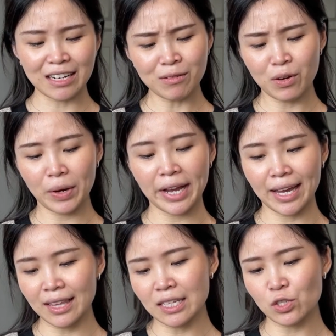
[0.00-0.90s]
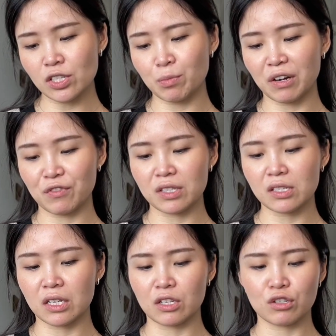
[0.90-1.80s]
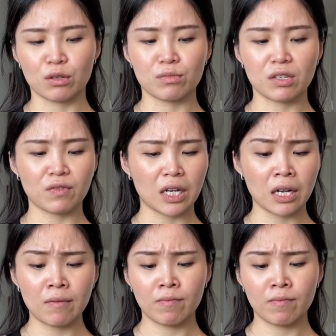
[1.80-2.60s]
I don't know why. I think it's just a preference in terms of like